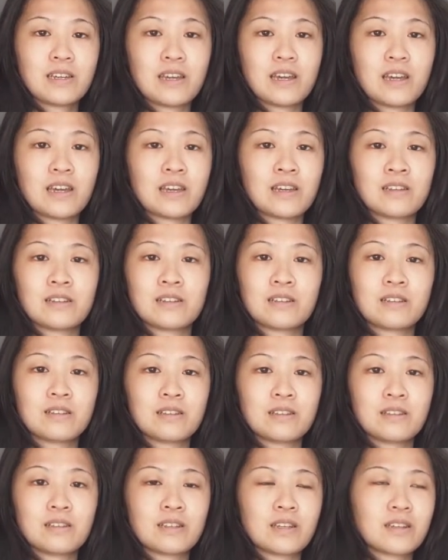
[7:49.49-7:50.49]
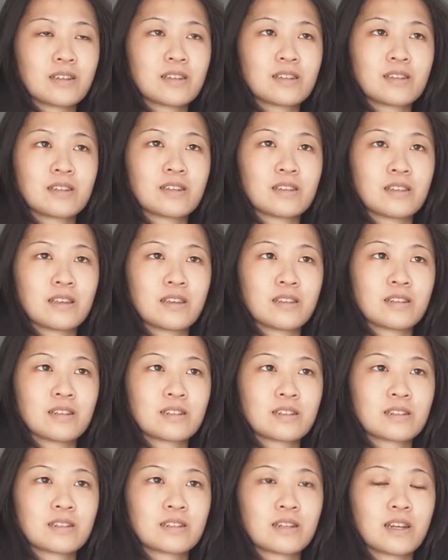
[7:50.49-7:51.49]
and not, and
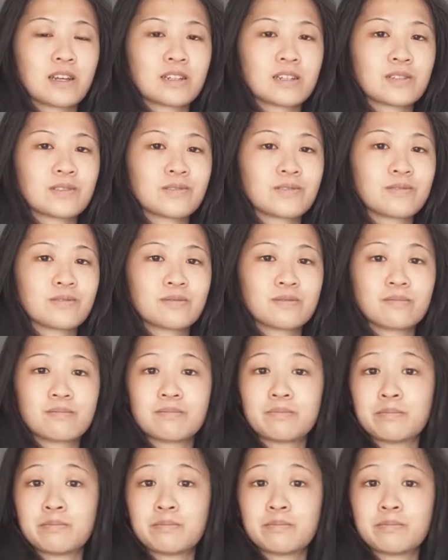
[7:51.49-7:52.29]
then kind of